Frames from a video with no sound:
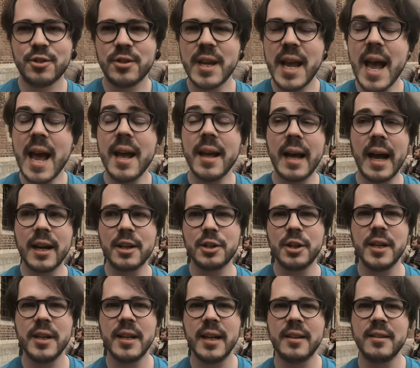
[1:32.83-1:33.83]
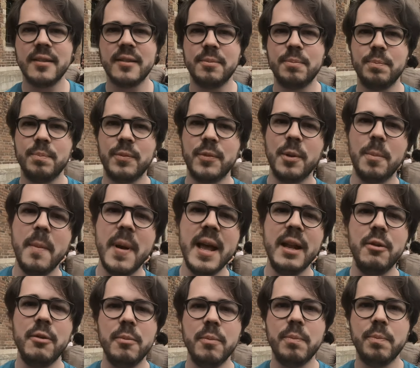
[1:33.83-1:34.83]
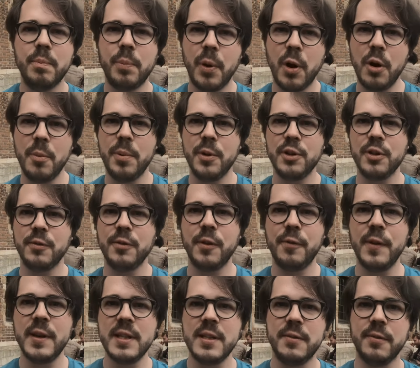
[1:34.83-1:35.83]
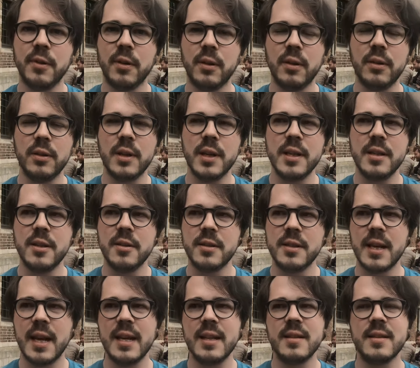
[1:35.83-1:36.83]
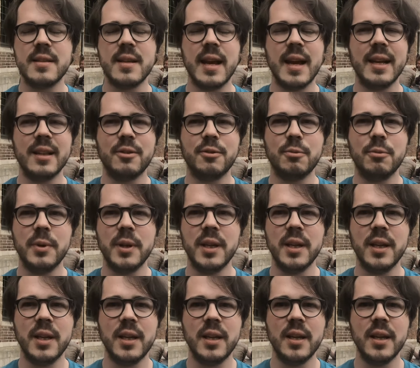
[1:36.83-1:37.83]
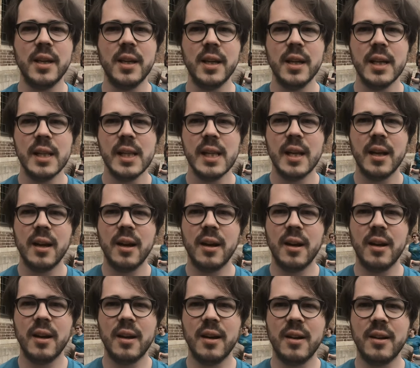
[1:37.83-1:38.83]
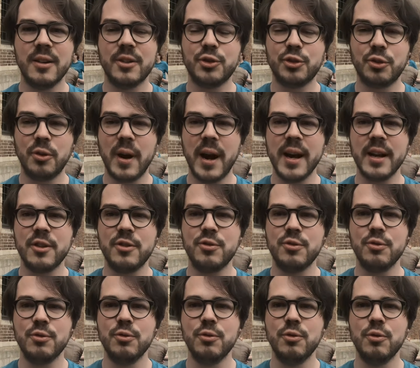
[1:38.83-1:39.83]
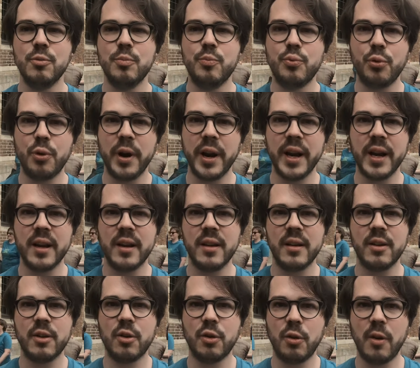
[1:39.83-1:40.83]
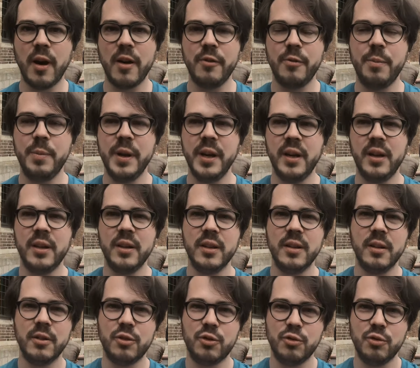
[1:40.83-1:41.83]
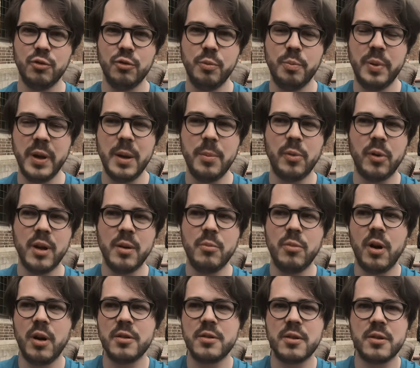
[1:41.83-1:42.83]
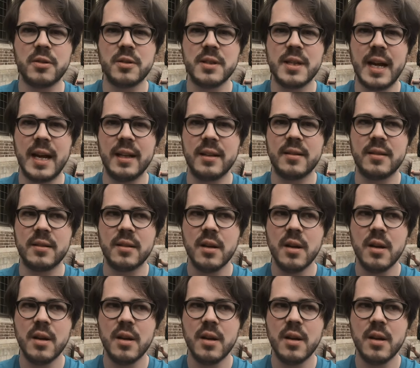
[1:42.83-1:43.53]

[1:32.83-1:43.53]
Yeah, actually, that's the main purpose of the festival, in the sense that we try to bring craft beer to people in Brussels that